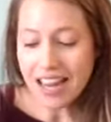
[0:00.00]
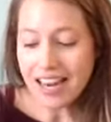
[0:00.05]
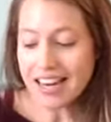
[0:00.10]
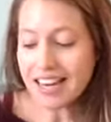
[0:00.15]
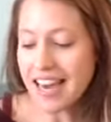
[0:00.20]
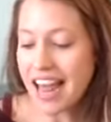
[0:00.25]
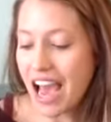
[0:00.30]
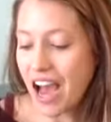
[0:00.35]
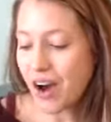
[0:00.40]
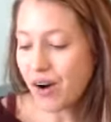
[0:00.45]

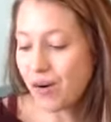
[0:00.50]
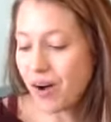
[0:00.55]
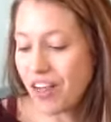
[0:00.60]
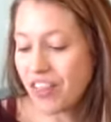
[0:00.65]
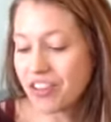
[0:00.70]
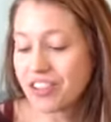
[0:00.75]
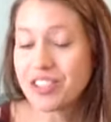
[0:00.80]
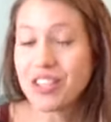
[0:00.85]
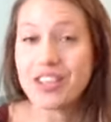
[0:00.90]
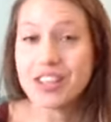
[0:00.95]
Now,
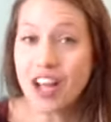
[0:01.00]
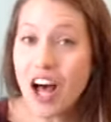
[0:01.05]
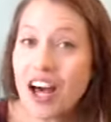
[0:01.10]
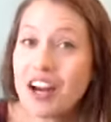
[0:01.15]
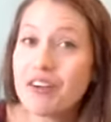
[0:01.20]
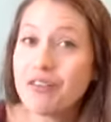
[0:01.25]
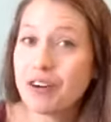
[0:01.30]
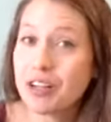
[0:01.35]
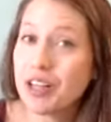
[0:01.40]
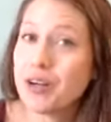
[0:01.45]
there's a
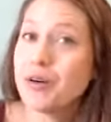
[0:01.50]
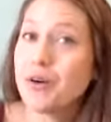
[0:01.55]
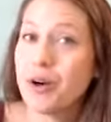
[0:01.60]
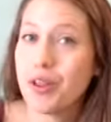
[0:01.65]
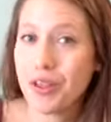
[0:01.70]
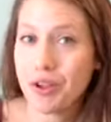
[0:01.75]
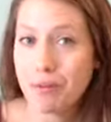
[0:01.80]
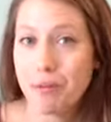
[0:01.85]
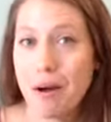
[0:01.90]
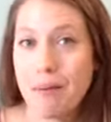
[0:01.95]
lot of really
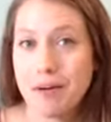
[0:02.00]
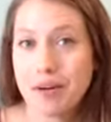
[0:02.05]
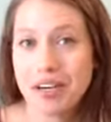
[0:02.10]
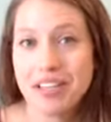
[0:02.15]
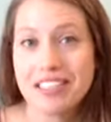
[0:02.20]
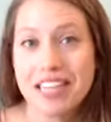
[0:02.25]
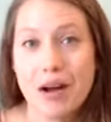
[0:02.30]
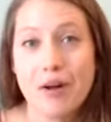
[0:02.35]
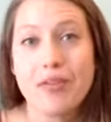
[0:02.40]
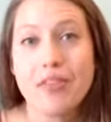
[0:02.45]
cool
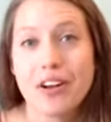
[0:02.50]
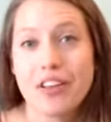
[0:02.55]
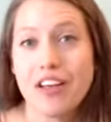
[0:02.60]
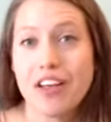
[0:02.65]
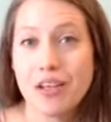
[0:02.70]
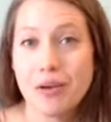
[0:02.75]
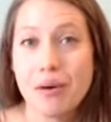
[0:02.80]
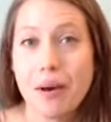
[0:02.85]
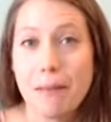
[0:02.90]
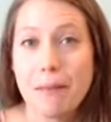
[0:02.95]
thermometers out there
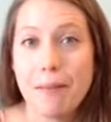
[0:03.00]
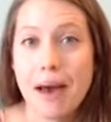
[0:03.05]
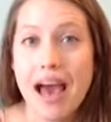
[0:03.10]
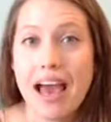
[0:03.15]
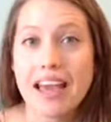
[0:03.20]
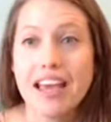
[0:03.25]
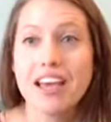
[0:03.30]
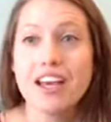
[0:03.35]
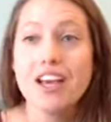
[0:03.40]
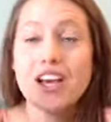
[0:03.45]
that you can
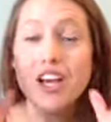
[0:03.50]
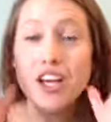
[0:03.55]
buy.